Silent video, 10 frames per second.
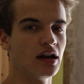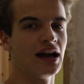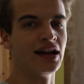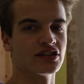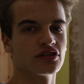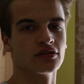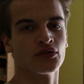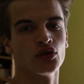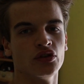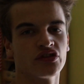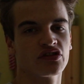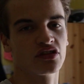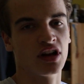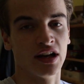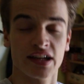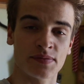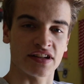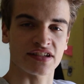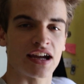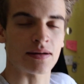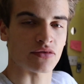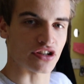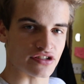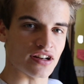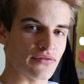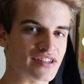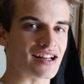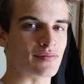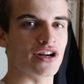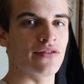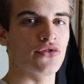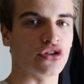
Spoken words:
And of course, I like speaking to camera because I love the sound of my own